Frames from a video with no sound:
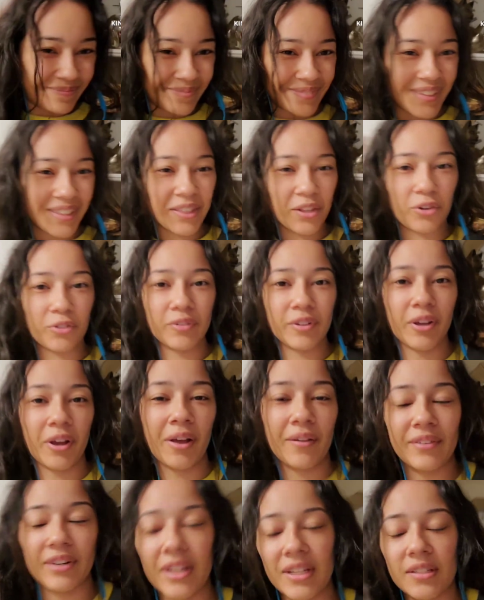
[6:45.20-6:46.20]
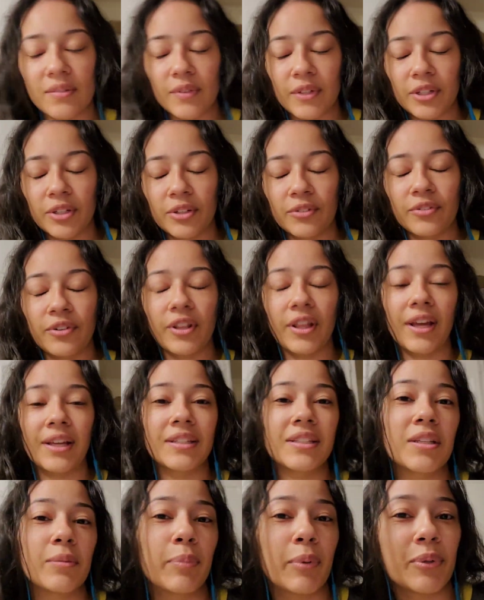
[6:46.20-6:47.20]
and hopefully I'll have a nice video for
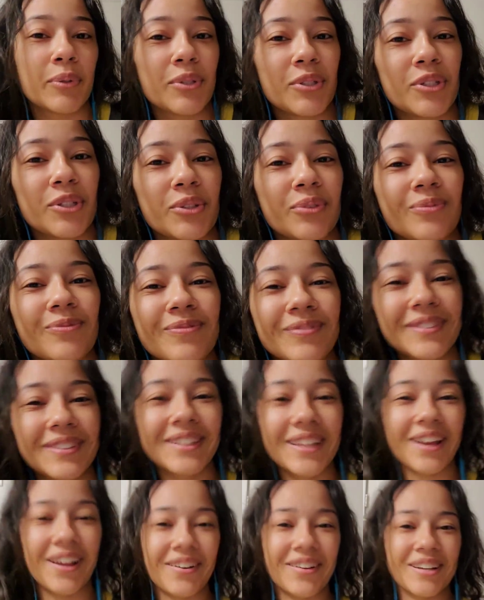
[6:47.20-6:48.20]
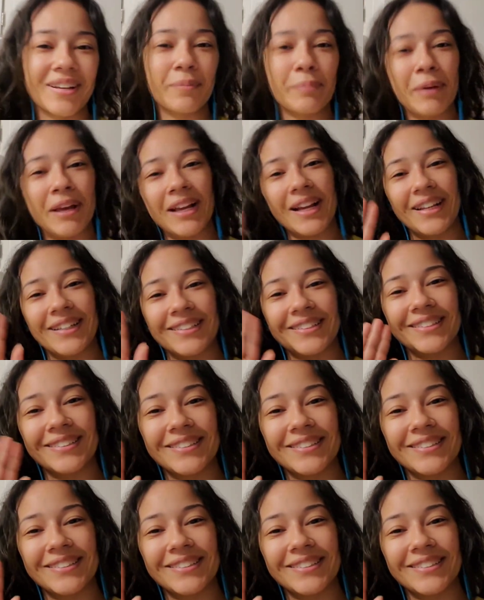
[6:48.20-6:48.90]
that to post too. Alright, bye guys.